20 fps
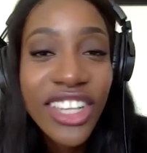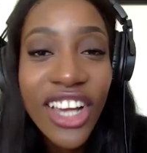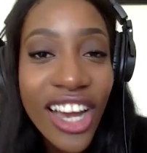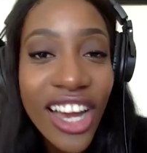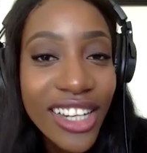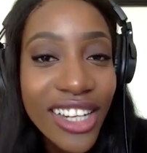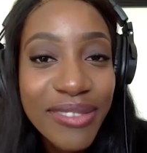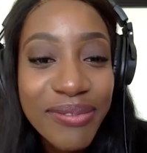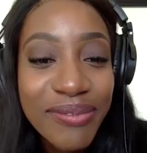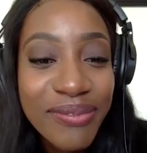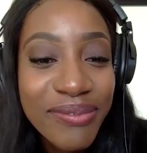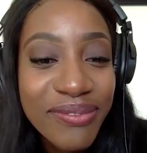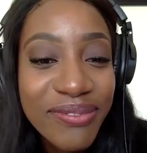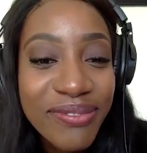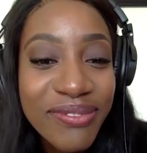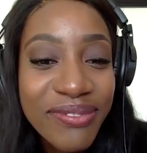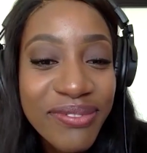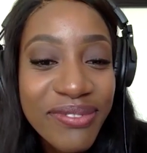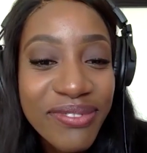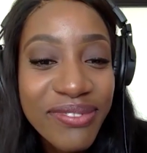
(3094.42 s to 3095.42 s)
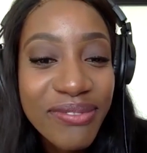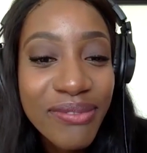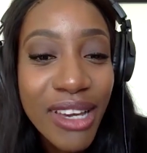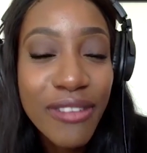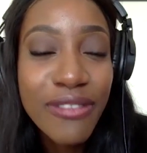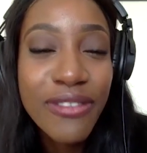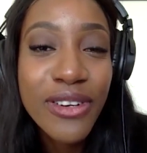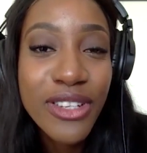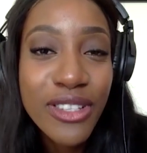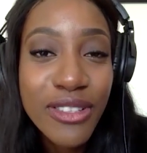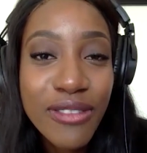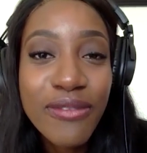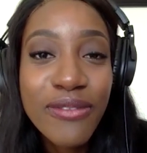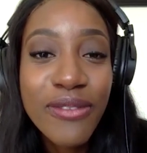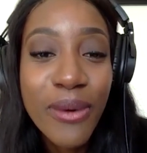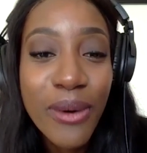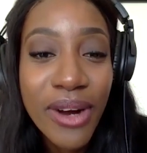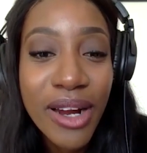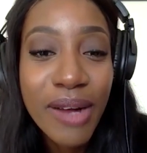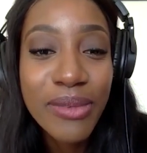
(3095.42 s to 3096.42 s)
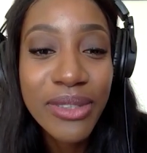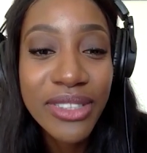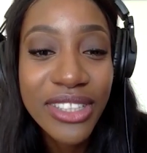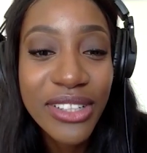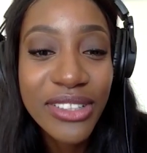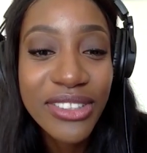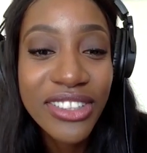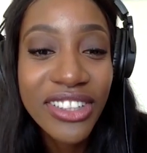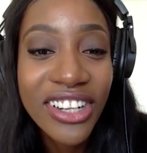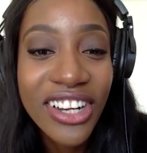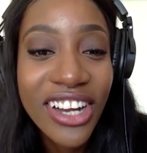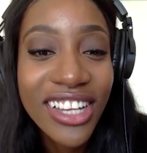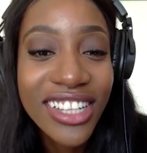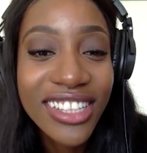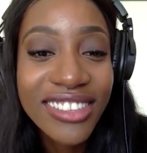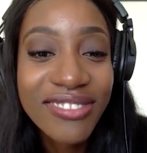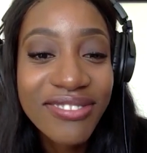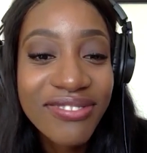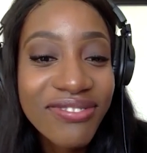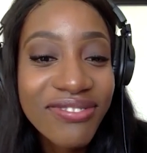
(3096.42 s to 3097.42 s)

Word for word: gone. Up. My I first four bad. episodes are gone